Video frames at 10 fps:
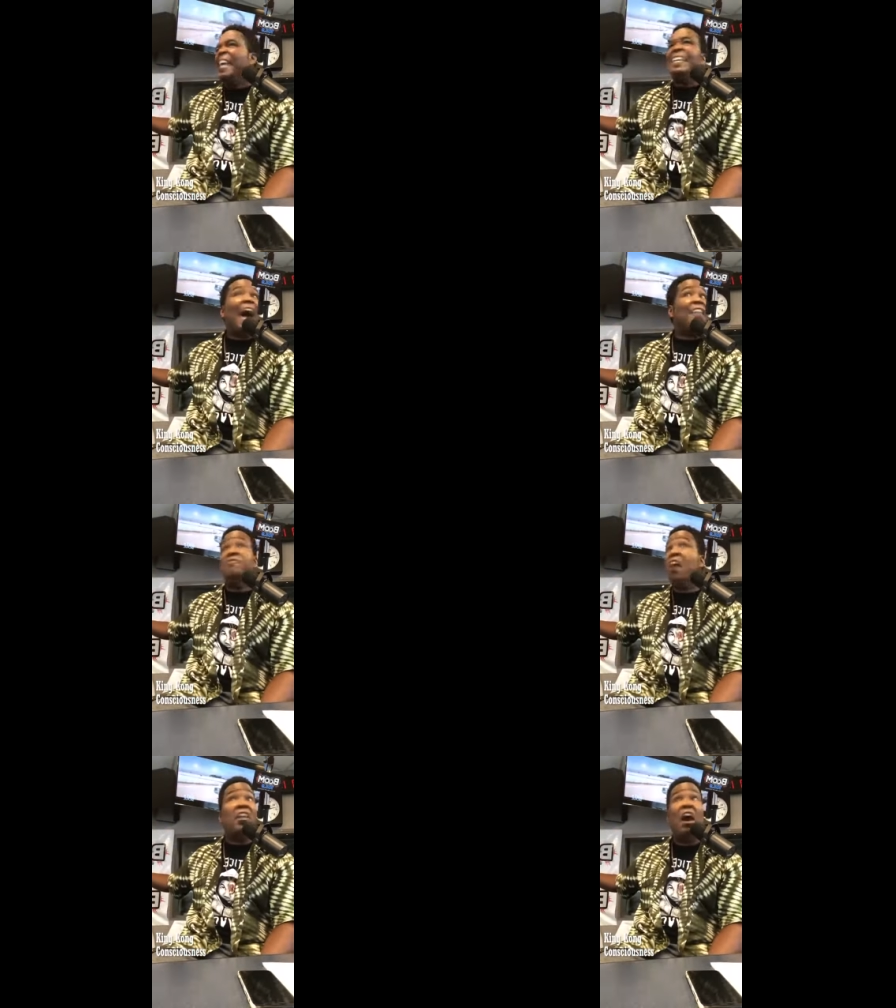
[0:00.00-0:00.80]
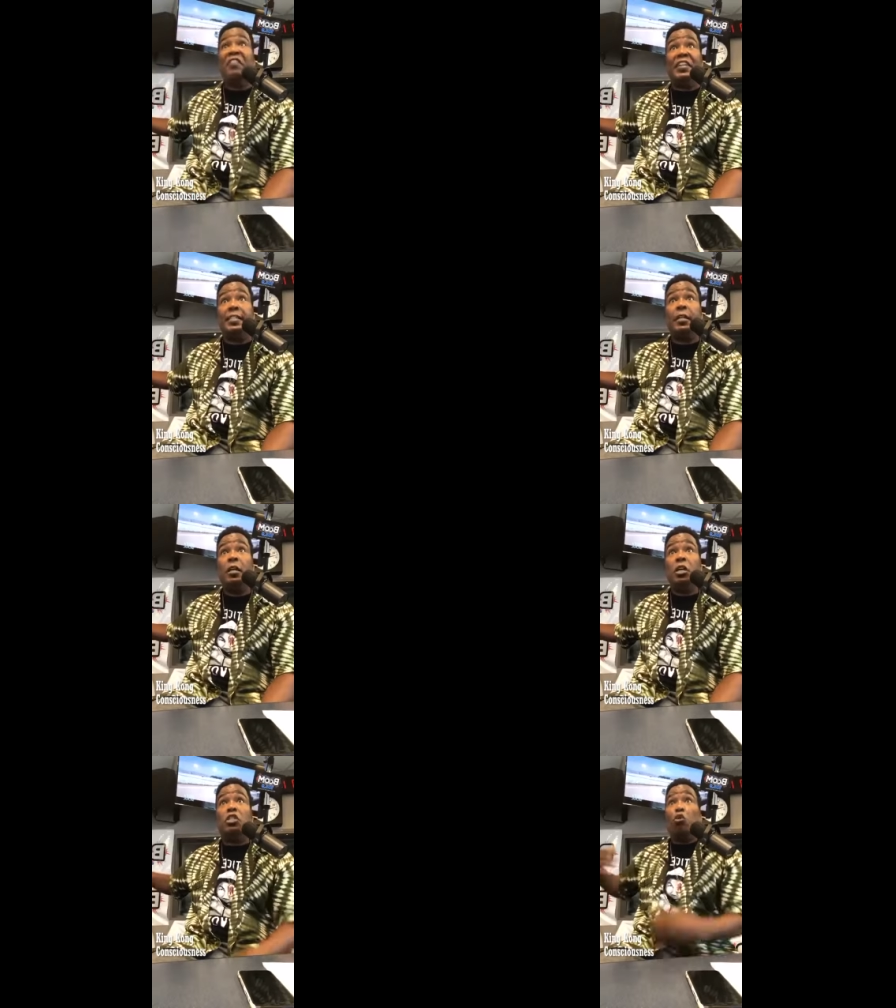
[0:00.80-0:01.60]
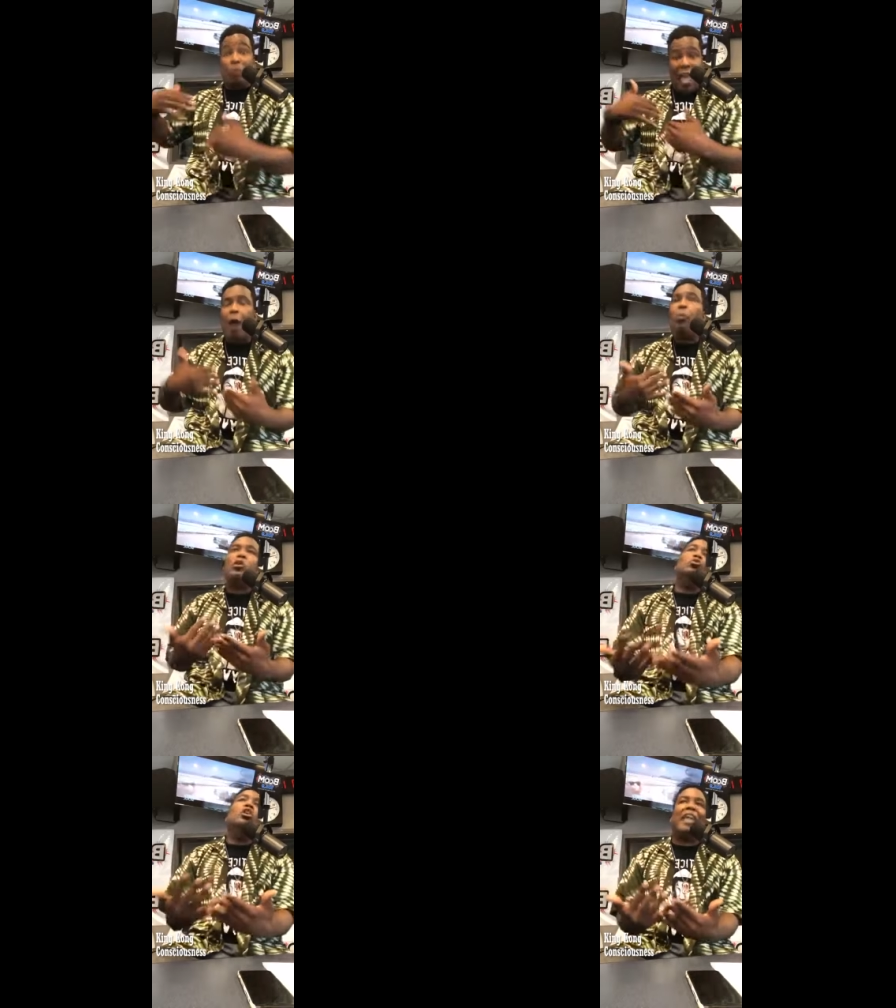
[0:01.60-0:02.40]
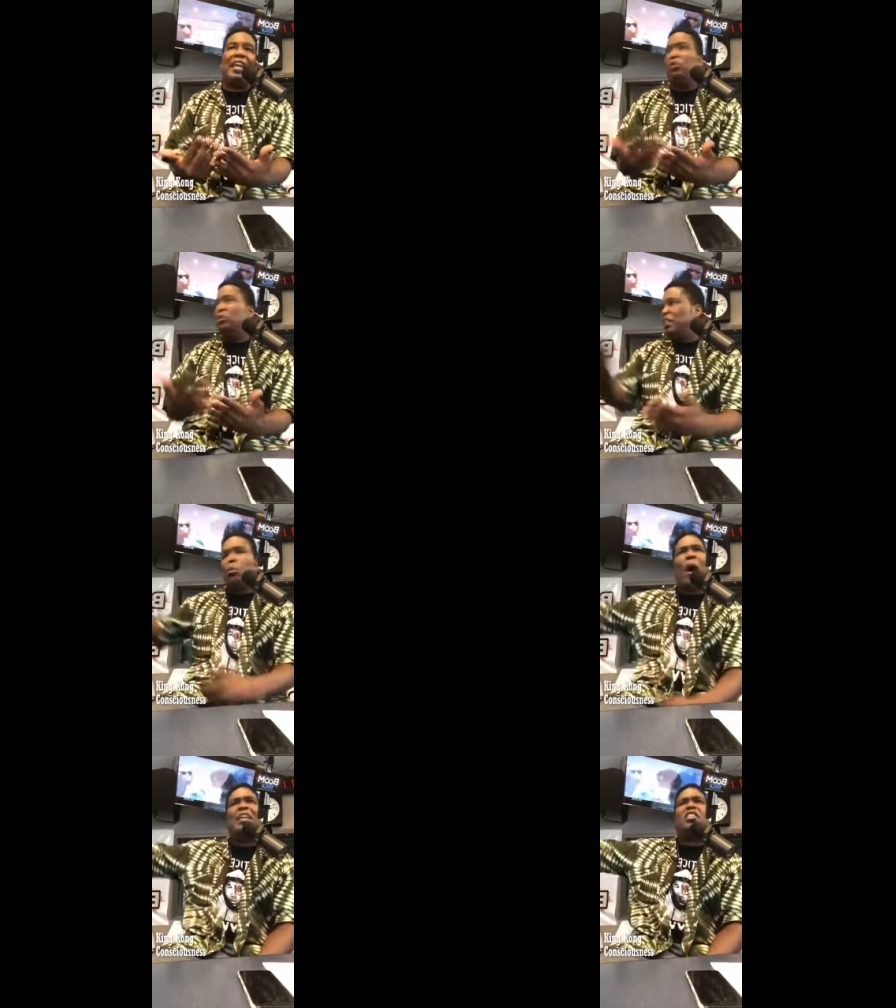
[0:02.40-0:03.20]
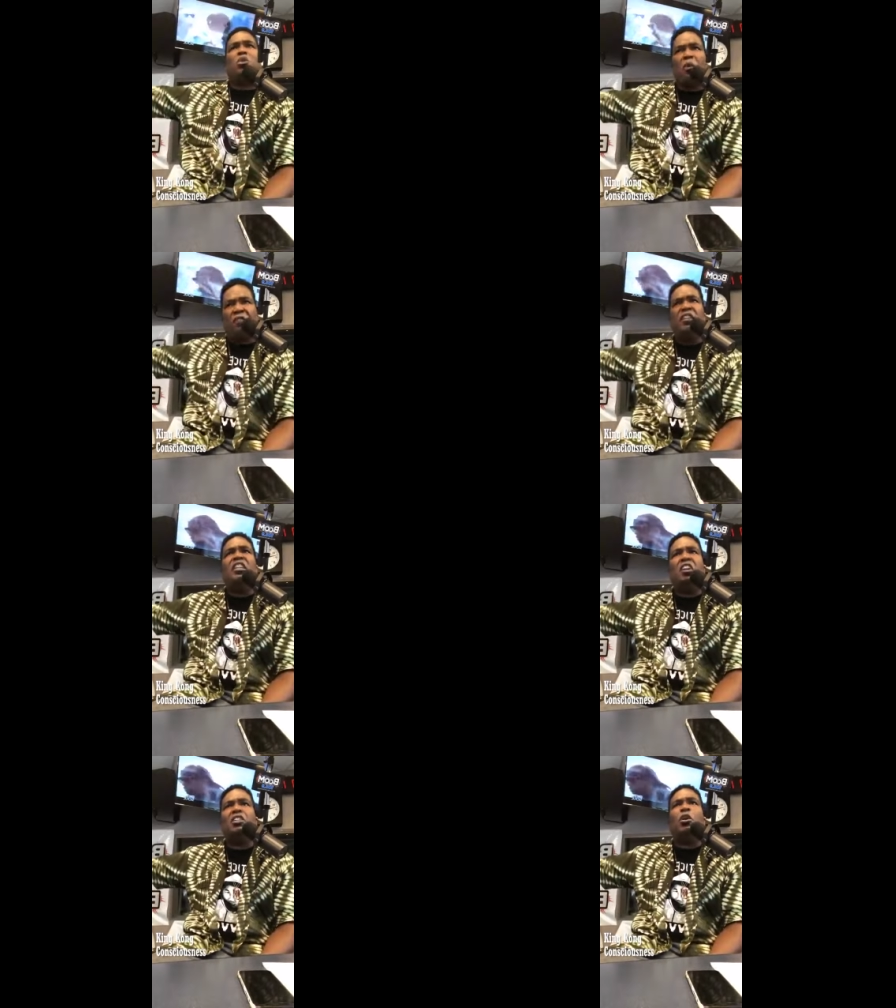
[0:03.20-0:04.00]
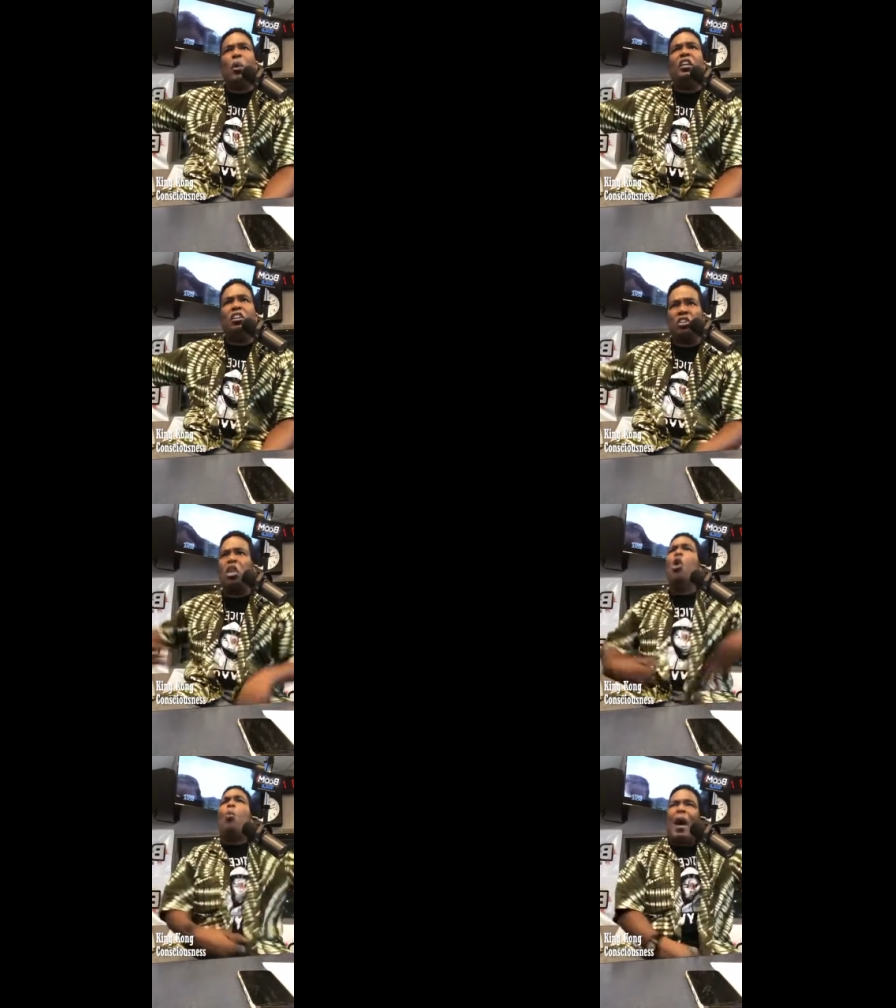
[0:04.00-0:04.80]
and got none of it. So now when you look at us, you say, why does North Philly look the way it looks?